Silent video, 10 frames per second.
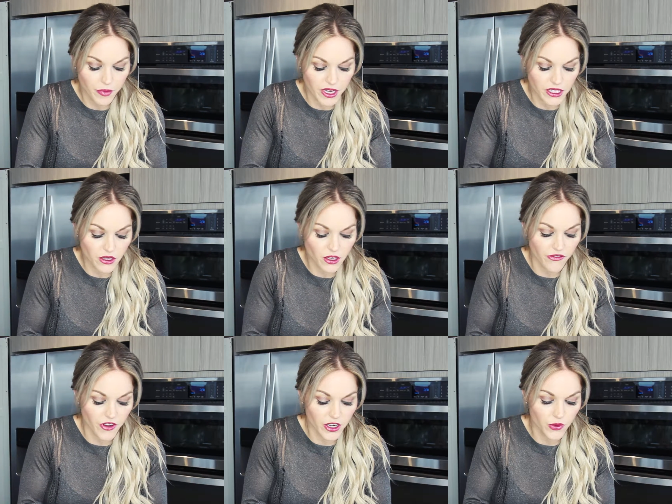but it's also
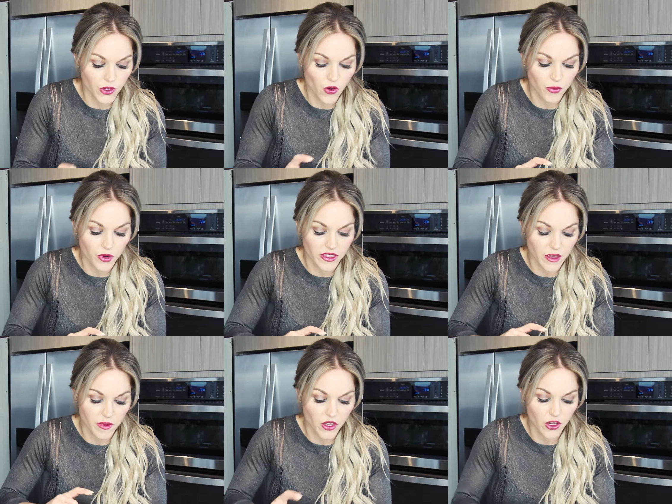fun to incorporate
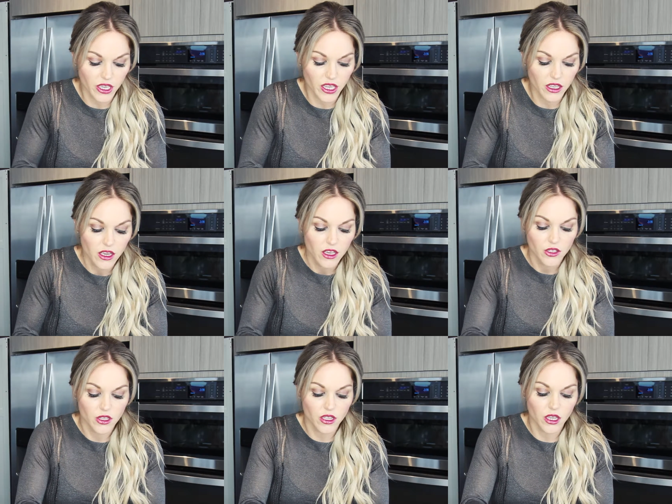them in cooking
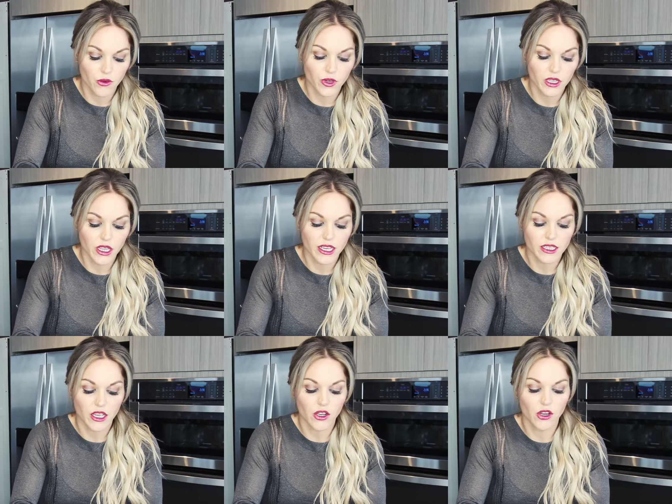so that they realize
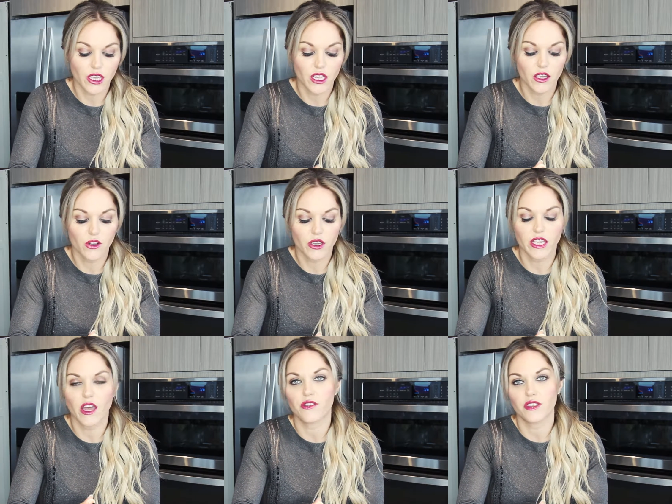that cooking and
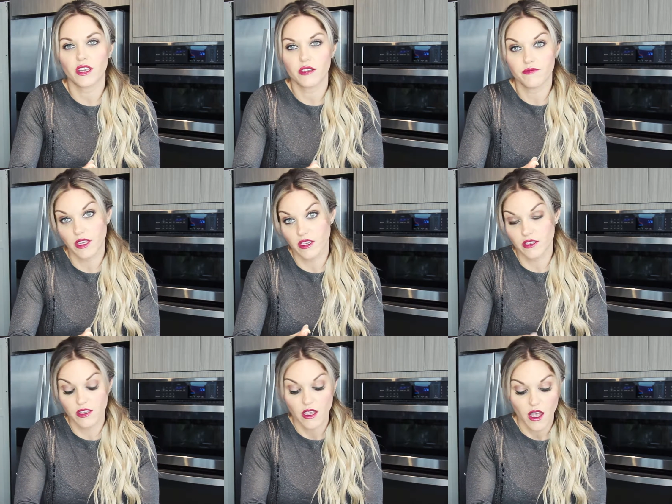cooking healthy
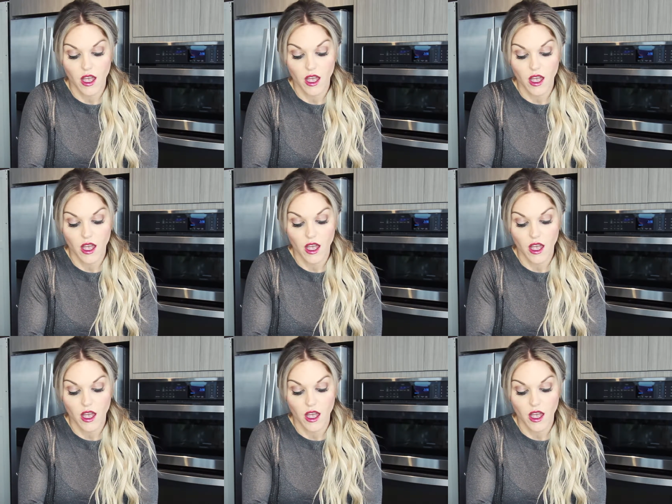is